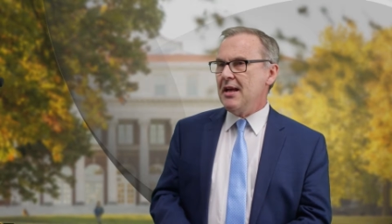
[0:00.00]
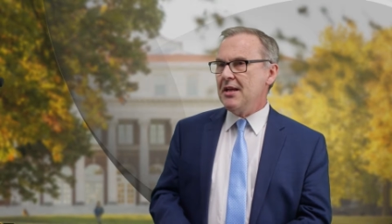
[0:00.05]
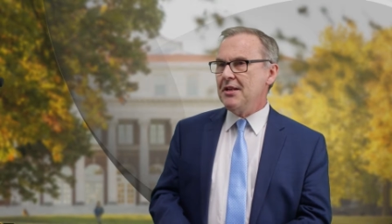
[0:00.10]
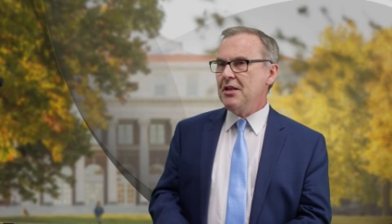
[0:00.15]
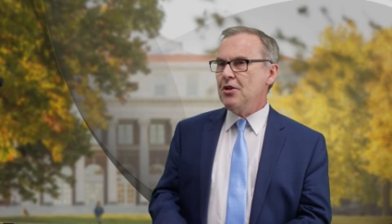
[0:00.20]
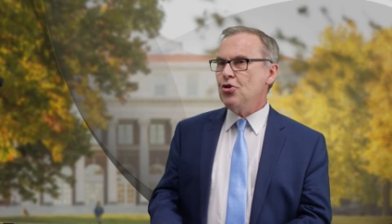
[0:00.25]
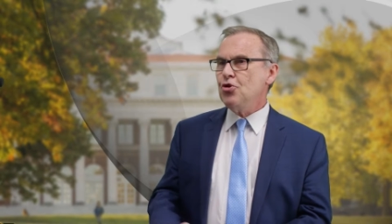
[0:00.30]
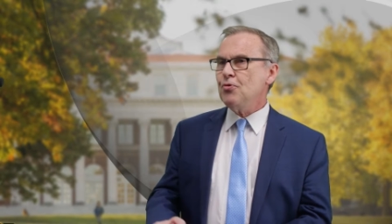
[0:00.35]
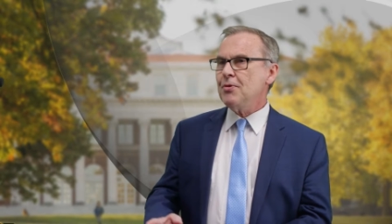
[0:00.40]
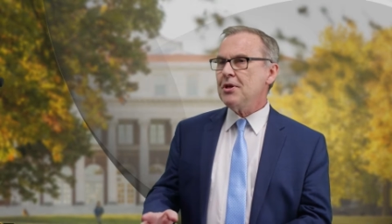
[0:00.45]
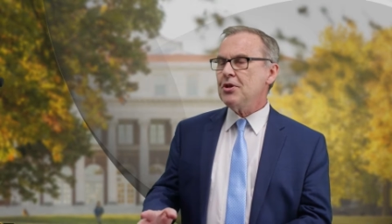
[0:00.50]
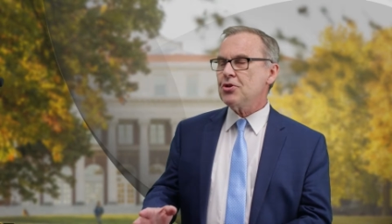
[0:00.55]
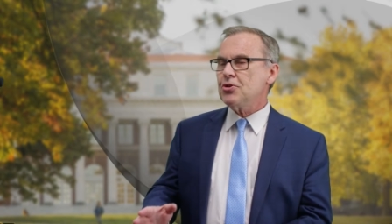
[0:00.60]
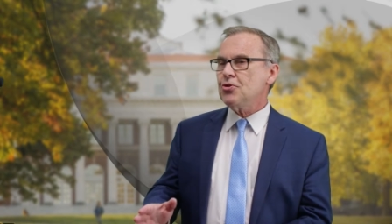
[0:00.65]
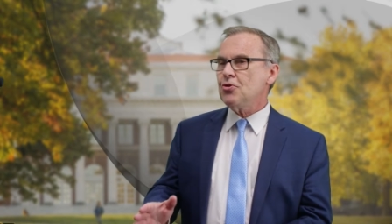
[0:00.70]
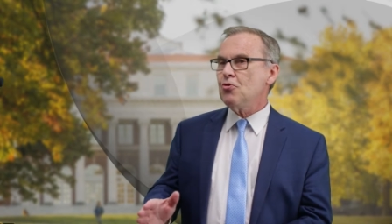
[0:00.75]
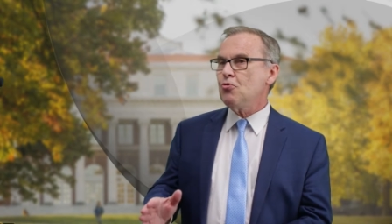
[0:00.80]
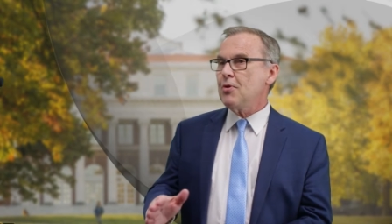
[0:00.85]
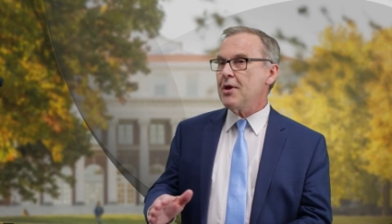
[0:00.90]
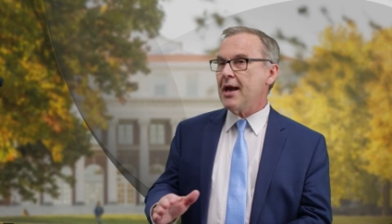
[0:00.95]
And in doing
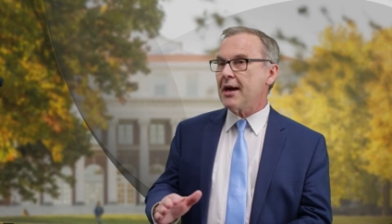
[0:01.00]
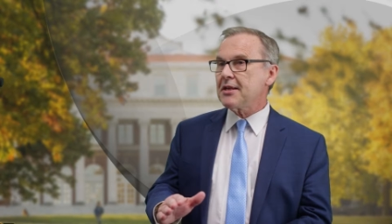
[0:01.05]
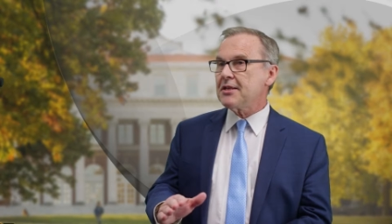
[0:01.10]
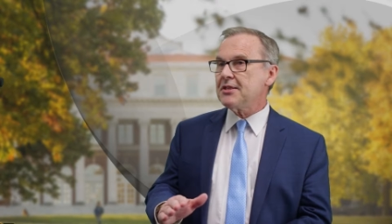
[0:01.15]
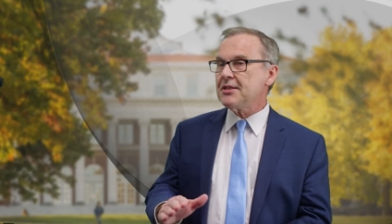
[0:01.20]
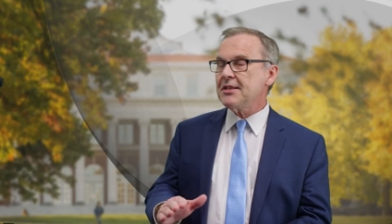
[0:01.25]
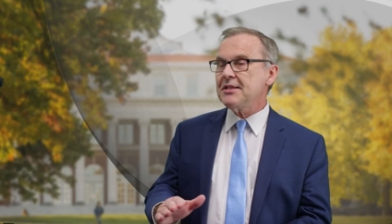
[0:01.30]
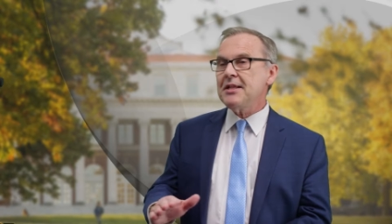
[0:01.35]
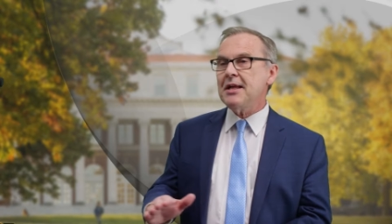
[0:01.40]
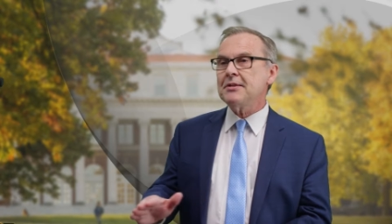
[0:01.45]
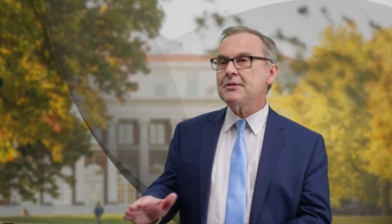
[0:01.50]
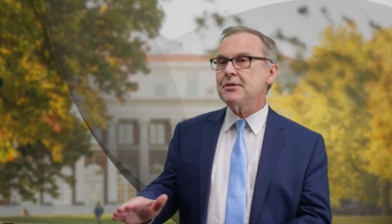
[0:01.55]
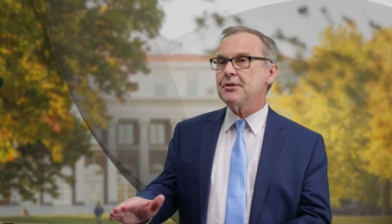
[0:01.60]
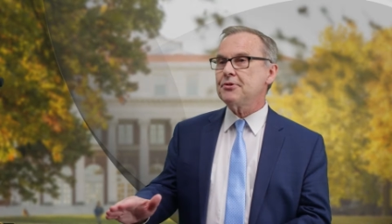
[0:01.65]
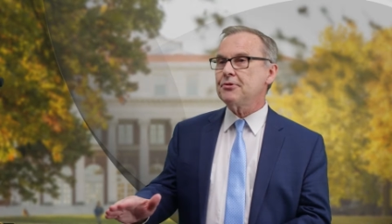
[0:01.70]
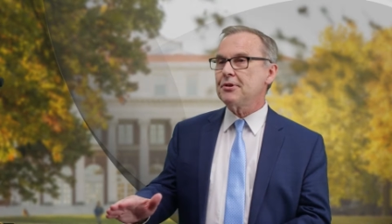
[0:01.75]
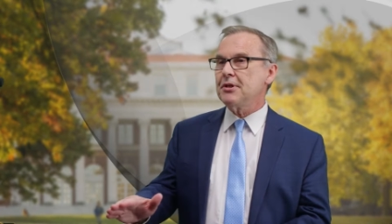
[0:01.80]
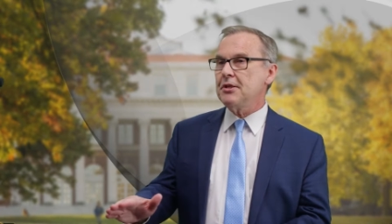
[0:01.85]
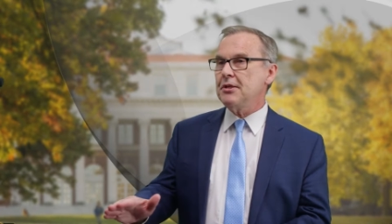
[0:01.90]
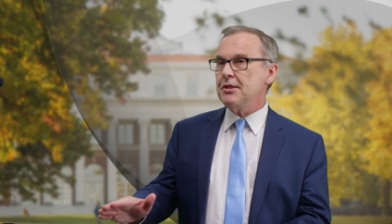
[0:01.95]
so, we
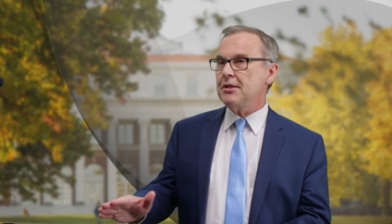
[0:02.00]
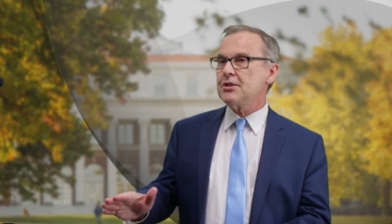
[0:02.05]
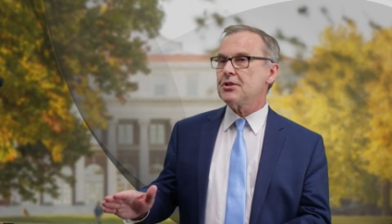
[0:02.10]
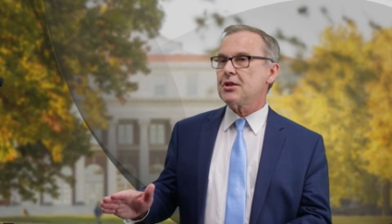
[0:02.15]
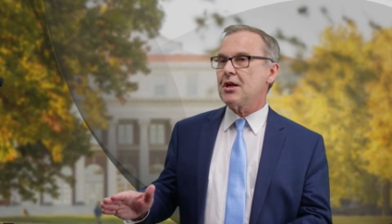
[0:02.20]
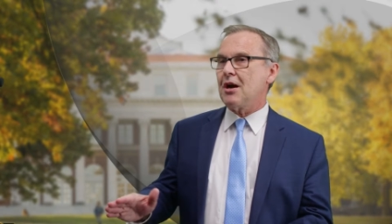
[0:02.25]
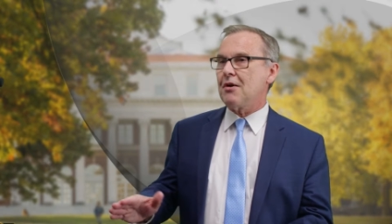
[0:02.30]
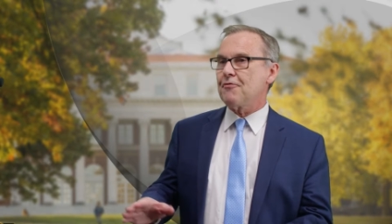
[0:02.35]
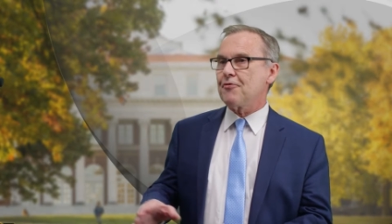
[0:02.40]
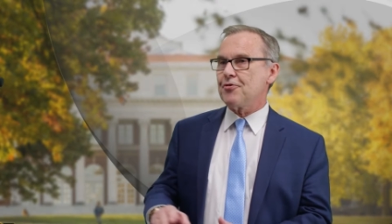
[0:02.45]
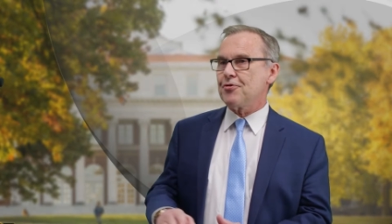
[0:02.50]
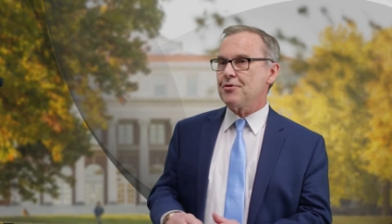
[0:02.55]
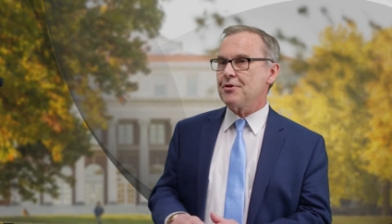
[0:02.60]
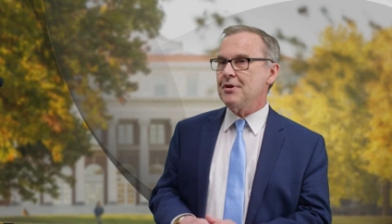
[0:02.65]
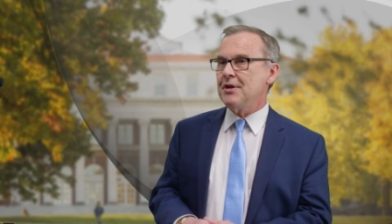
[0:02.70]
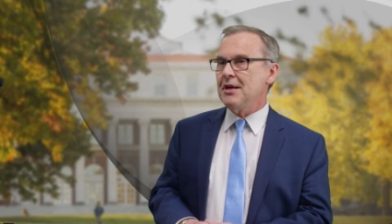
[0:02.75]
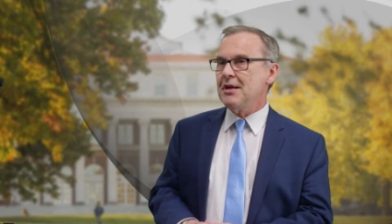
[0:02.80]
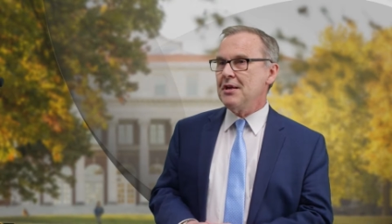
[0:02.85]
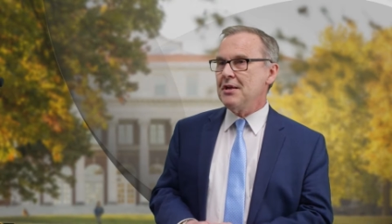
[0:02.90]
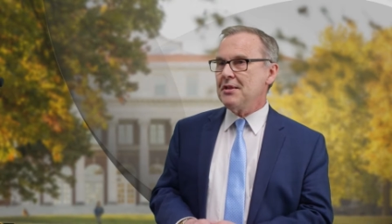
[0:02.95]
accidentally
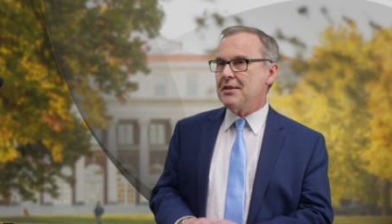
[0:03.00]
discovered